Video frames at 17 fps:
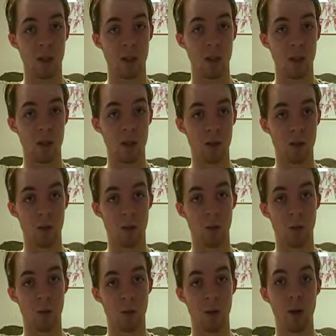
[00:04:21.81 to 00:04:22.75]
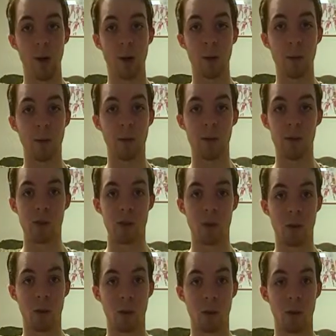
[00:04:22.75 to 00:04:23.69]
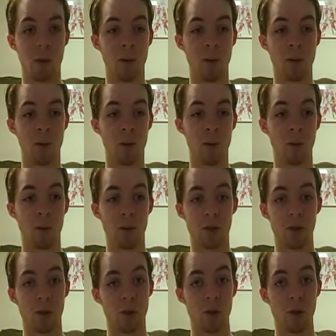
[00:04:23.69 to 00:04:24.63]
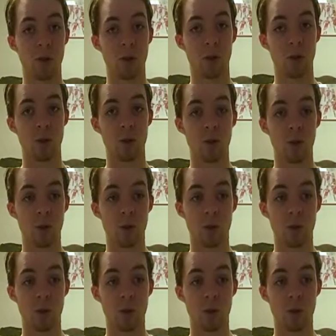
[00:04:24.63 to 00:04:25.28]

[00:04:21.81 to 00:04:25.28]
because no ordinary man would just be able to pop out of nowhere and shoot the Doctor,